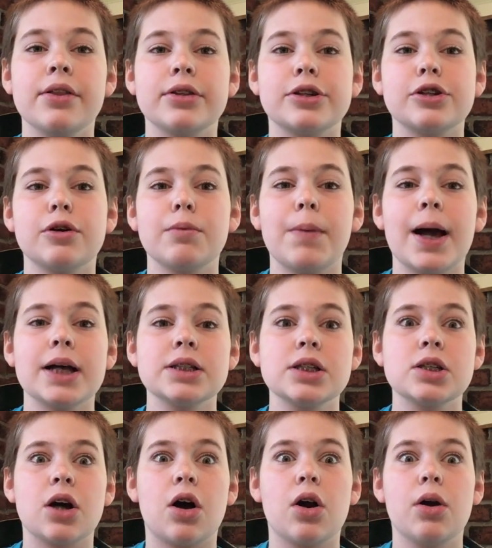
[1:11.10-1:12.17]
The
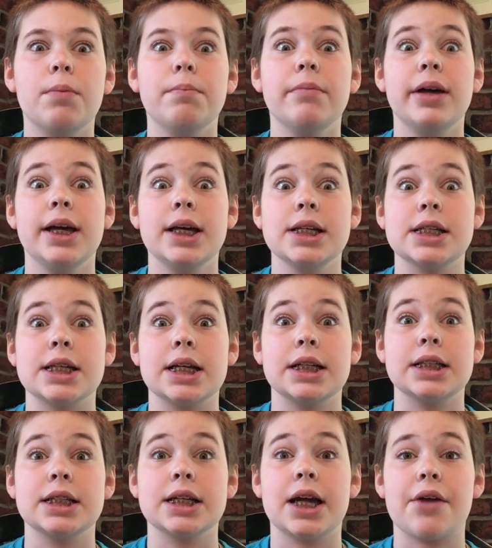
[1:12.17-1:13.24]
Topazes are
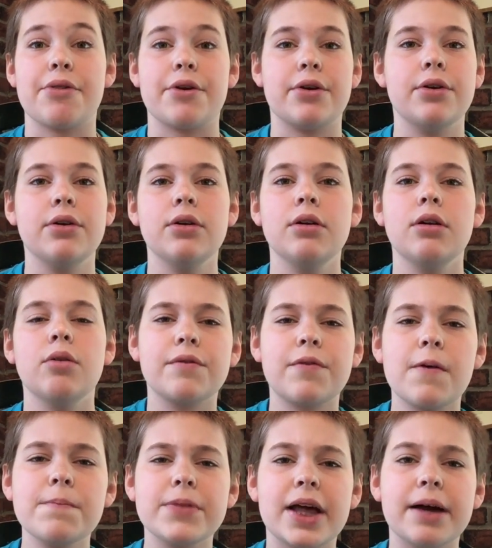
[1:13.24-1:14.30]
amazing together.
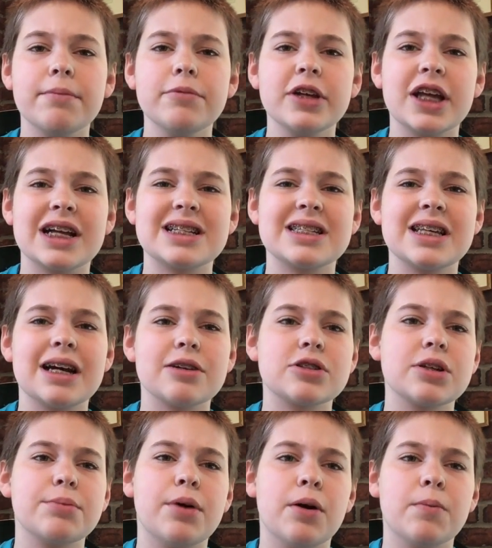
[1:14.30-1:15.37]
From them, we get to see how
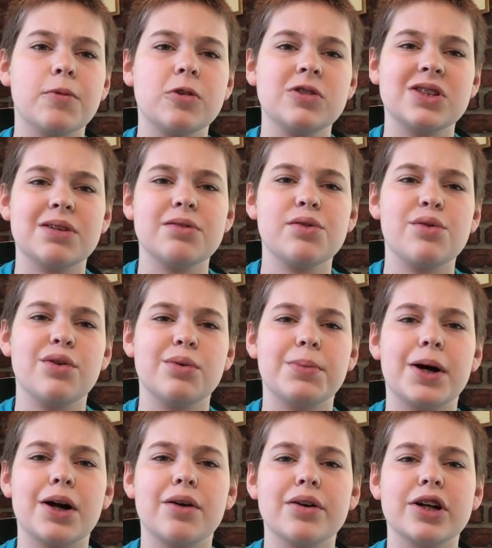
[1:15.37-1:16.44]
some Homeworld gems feel
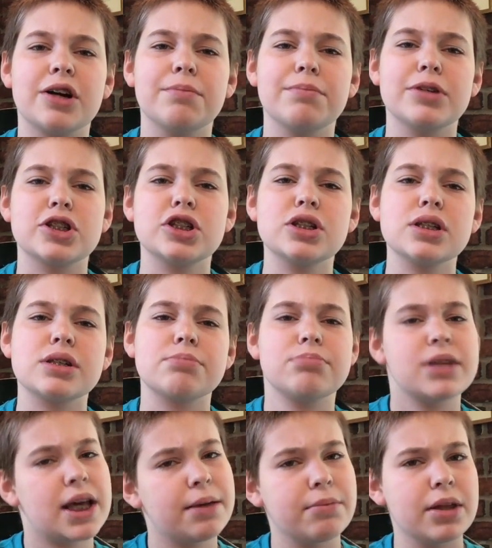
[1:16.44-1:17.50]
about going on missions,
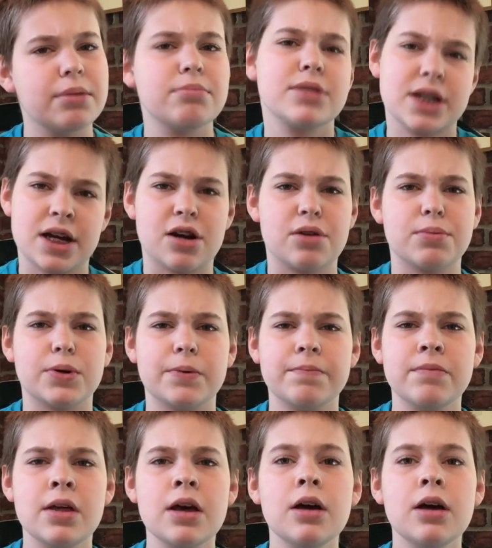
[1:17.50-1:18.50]
namely terrible.